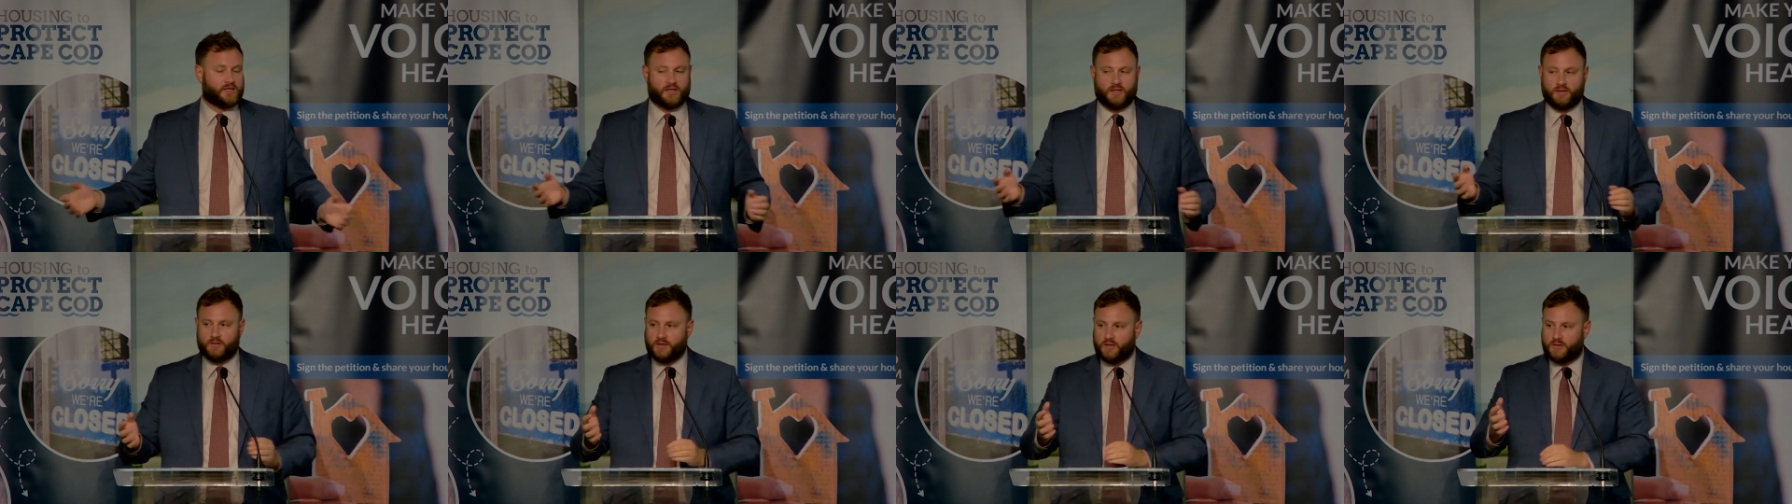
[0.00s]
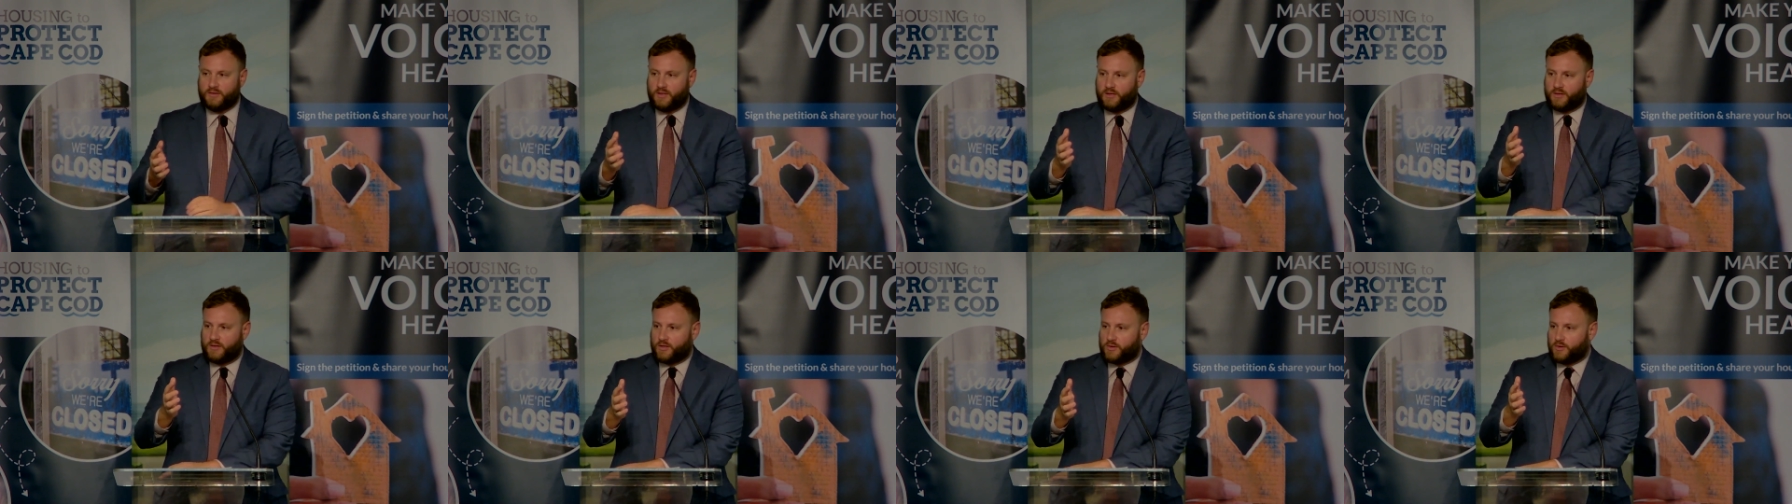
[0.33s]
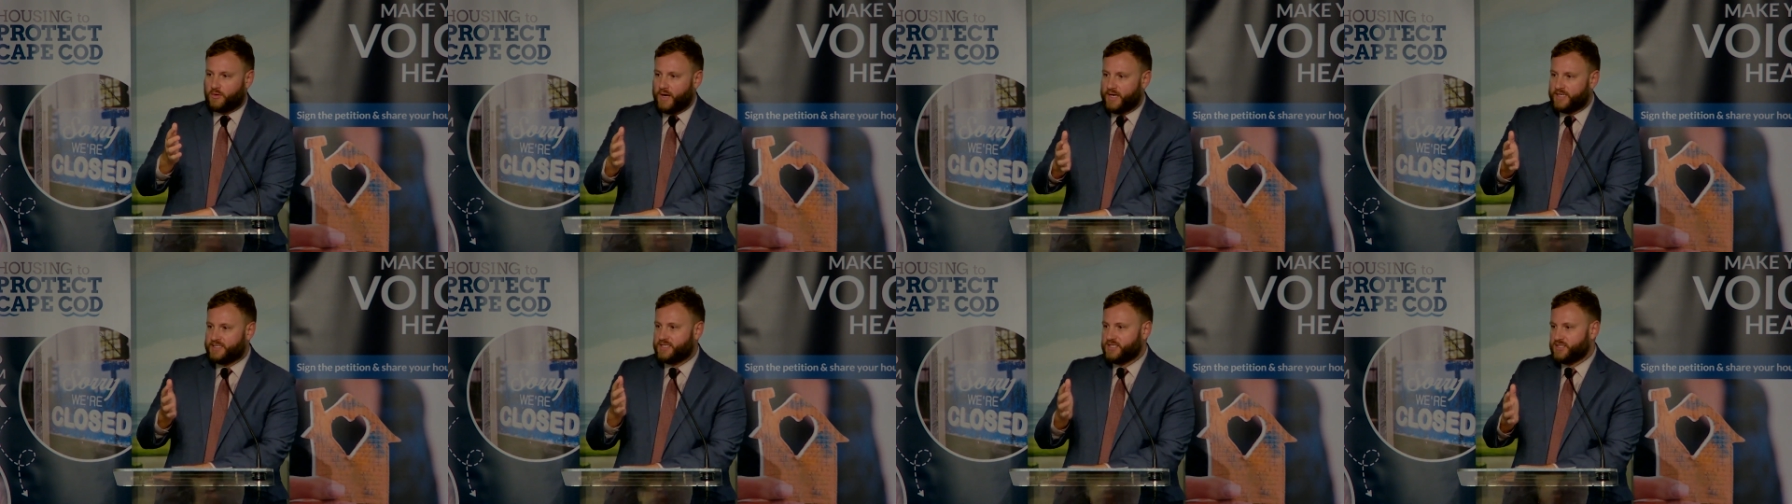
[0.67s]
The
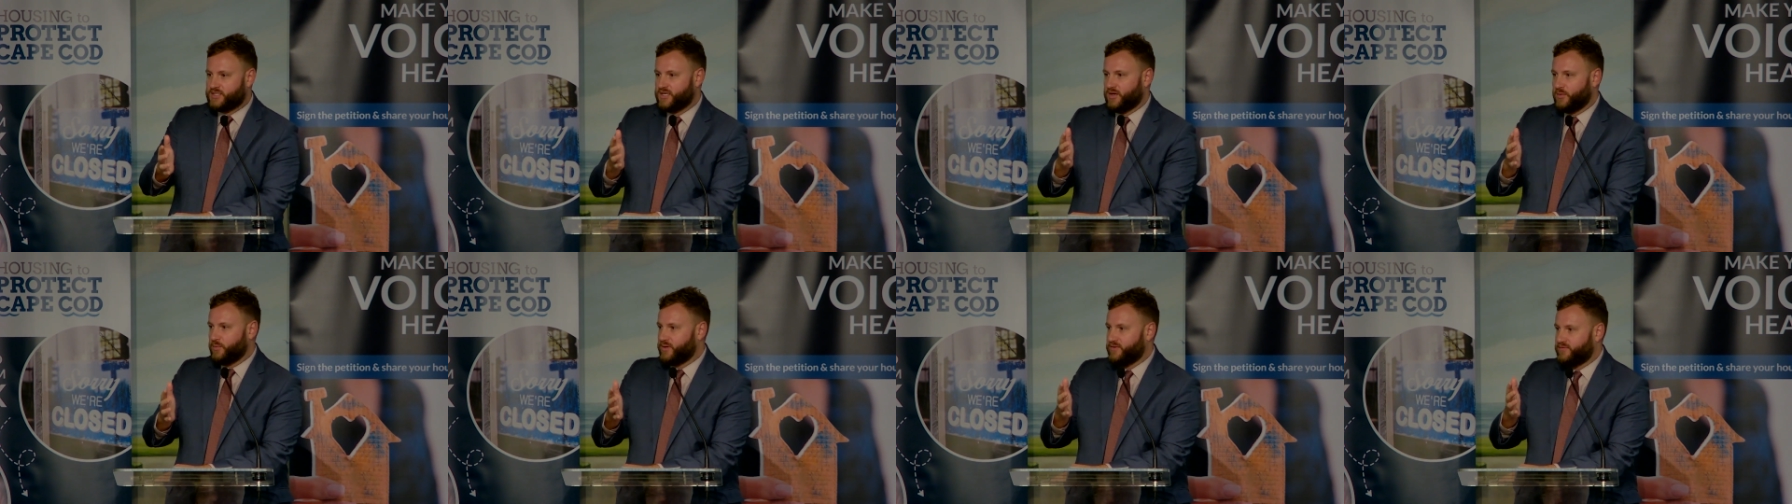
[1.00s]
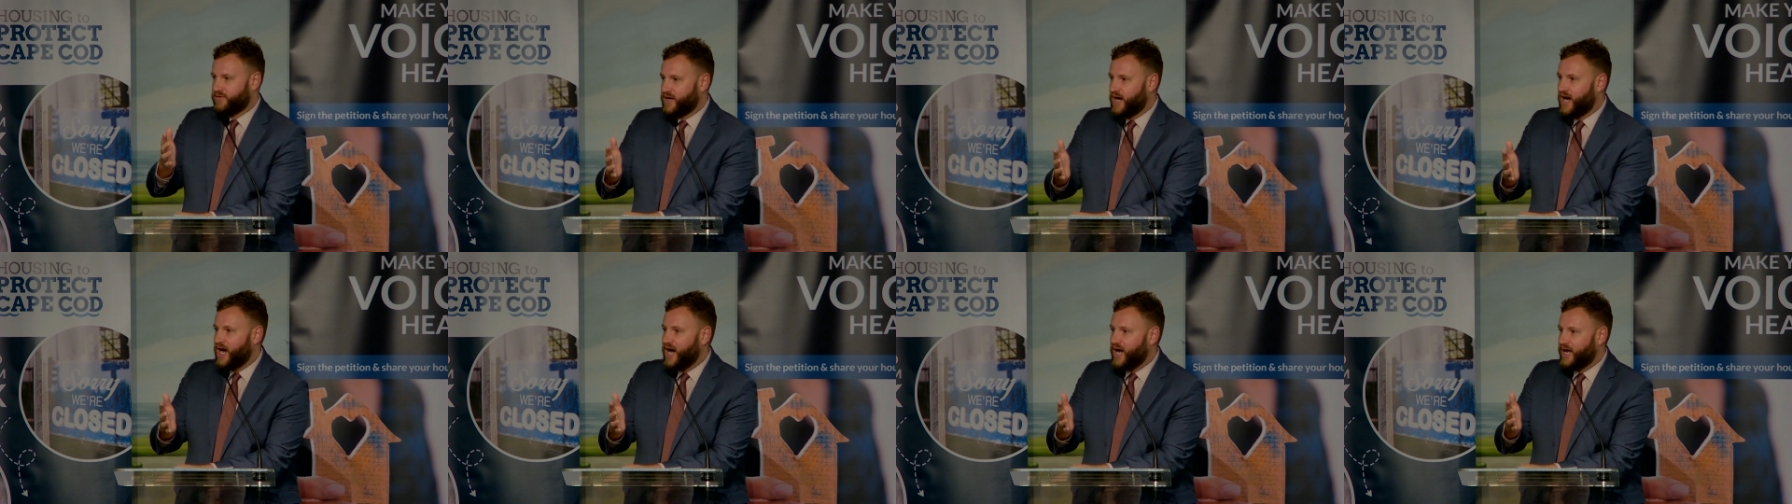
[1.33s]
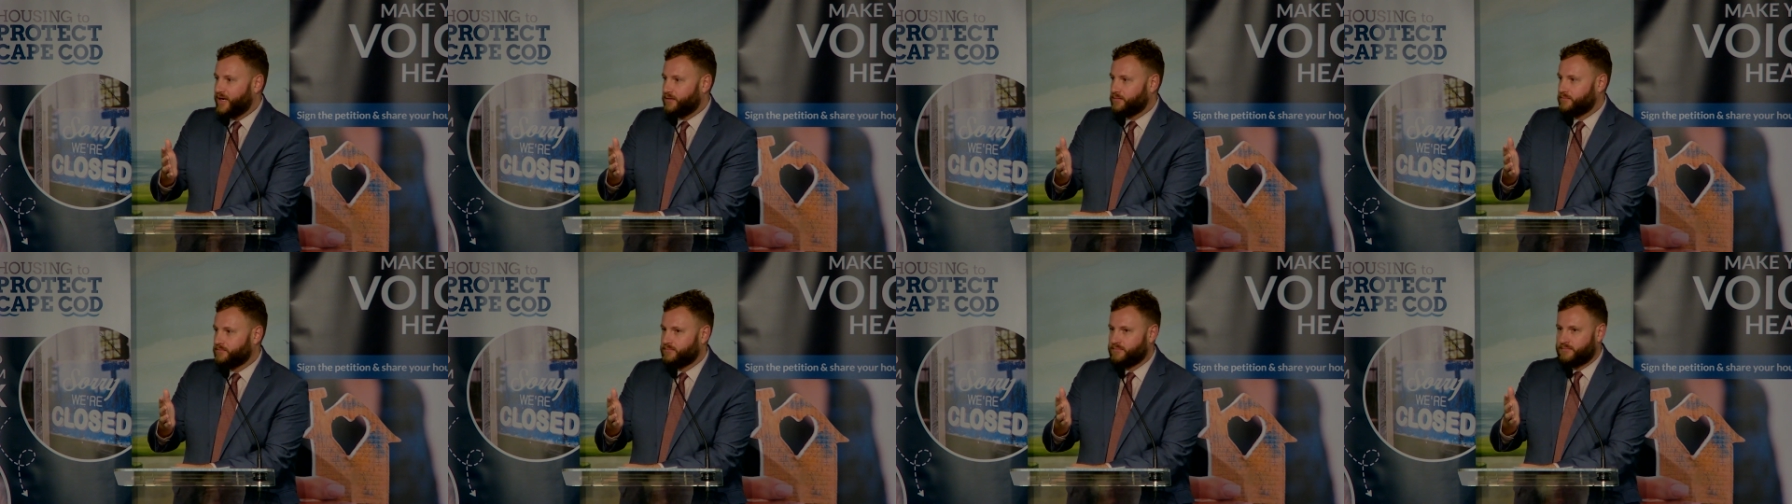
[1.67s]
crisis that we've
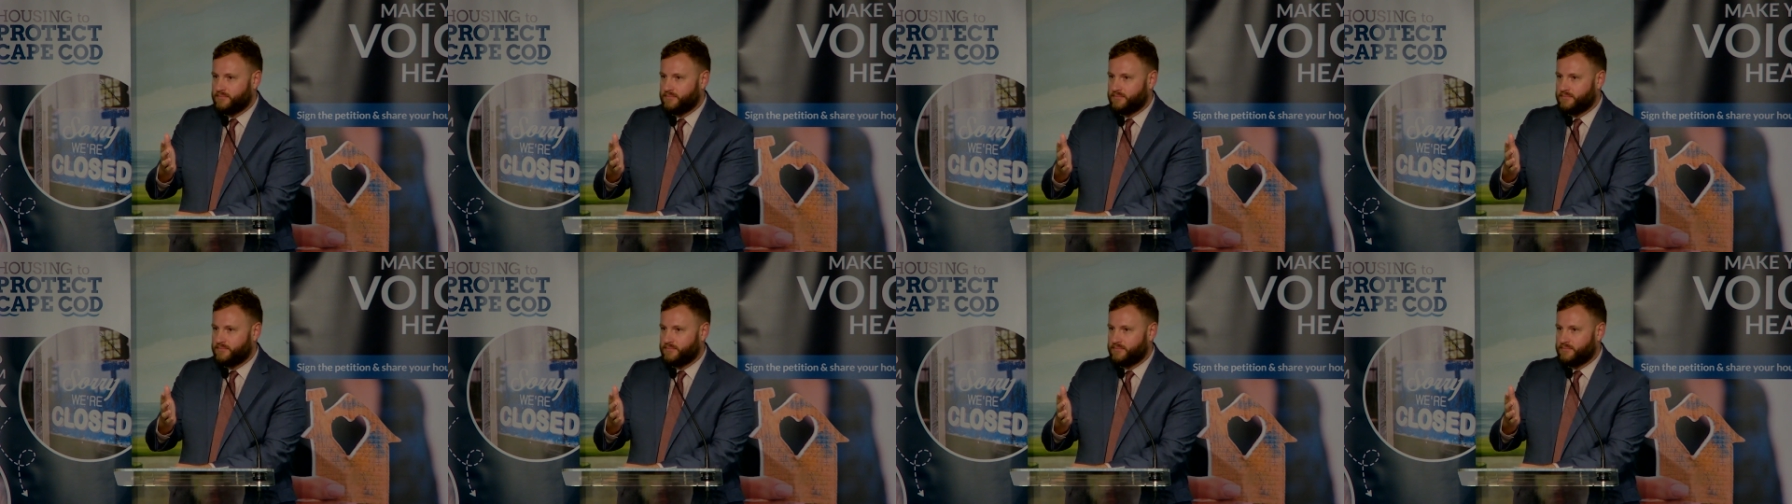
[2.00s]
got,